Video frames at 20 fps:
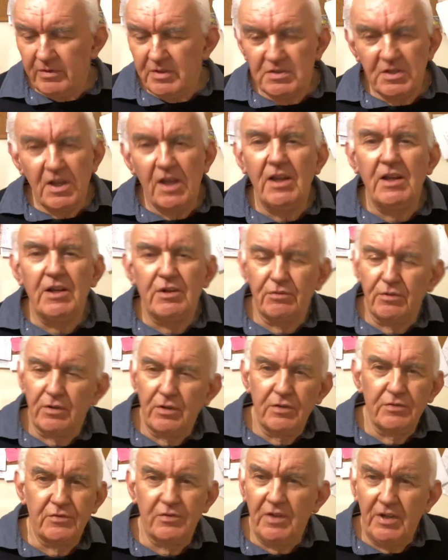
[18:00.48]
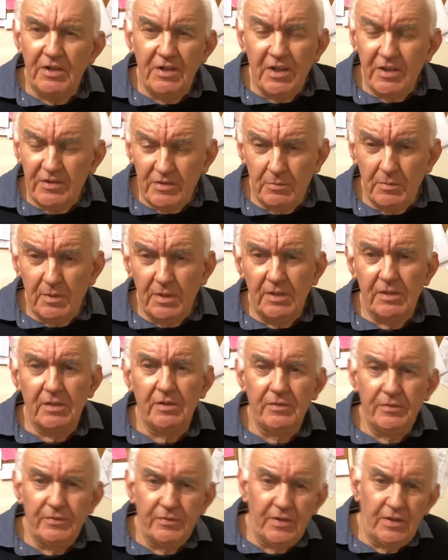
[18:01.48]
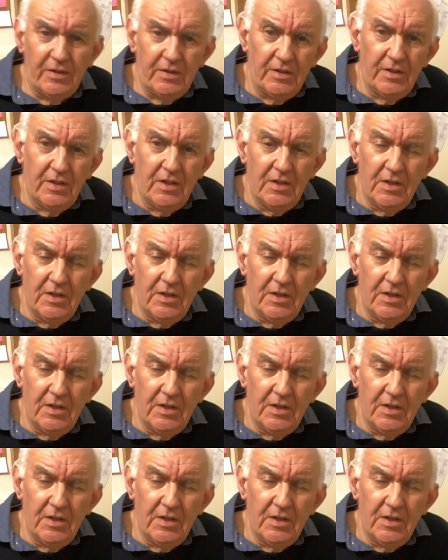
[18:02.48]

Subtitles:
it's Elecraft or any other make of